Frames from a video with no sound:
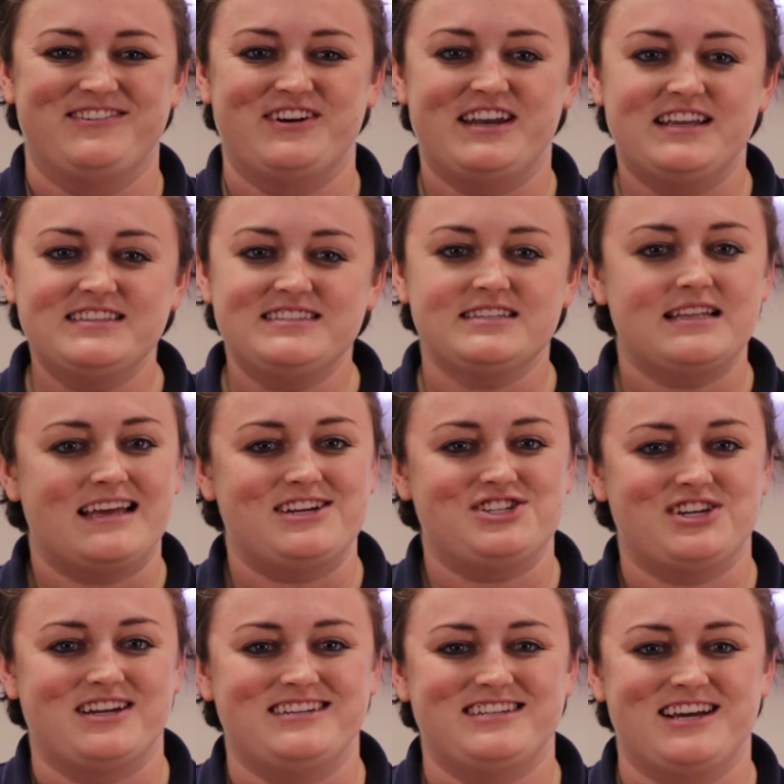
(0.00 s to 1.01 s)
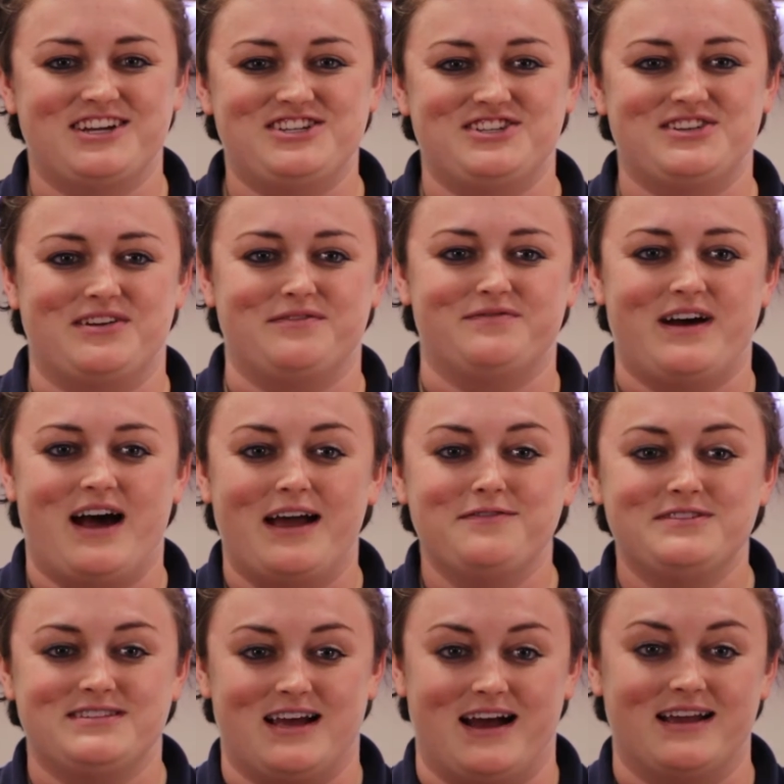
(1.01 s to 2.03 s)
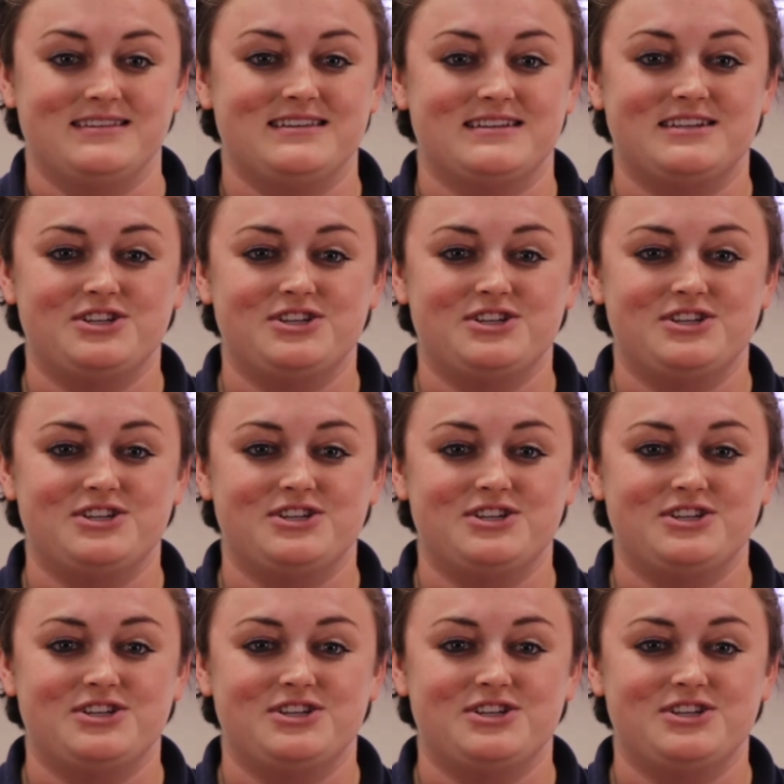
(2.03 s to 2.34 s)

When insulation touches on 5 sides,